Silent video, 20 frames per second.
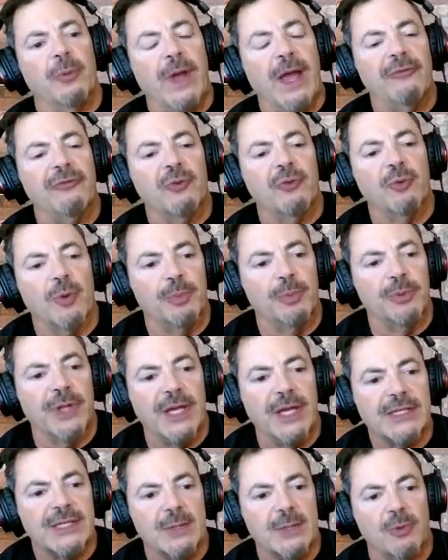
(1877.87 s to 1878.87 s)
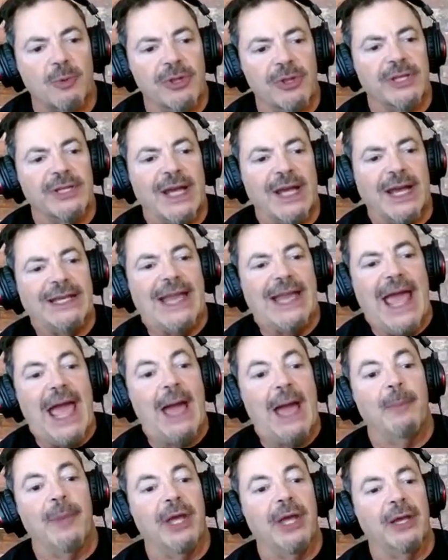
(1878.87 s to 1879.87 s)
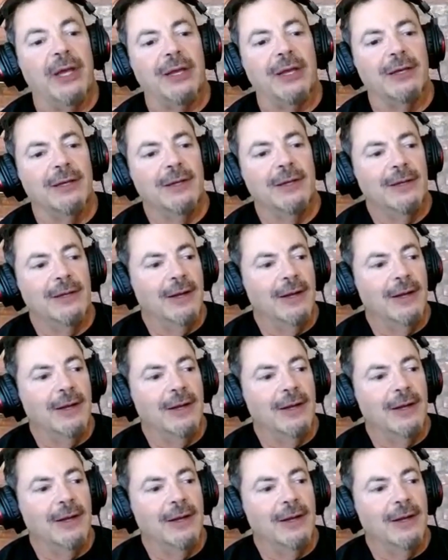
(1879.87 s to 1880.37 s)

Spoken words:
we have to replace them with a dynamic,